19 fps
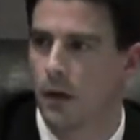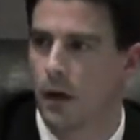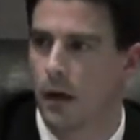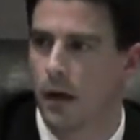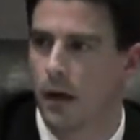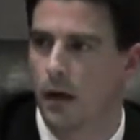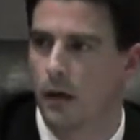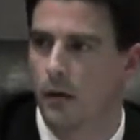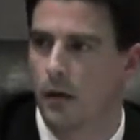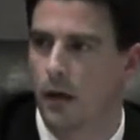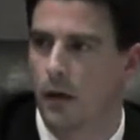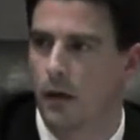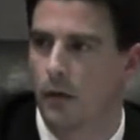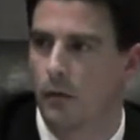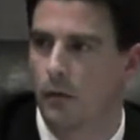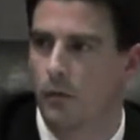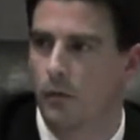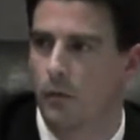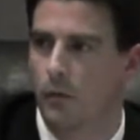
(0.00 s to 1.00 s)
And
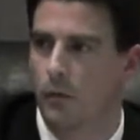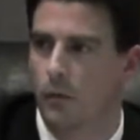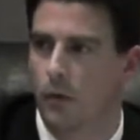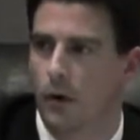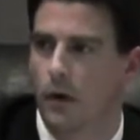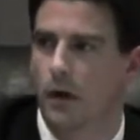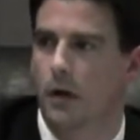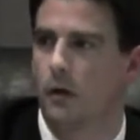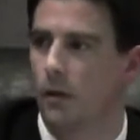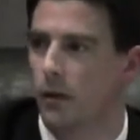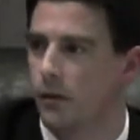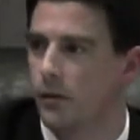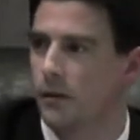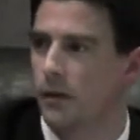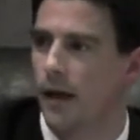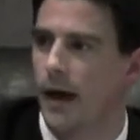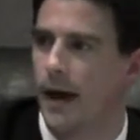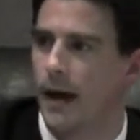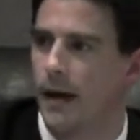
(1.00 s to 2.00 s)
we're going to
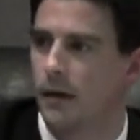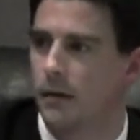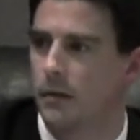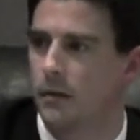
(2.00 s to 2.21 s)
close LAD,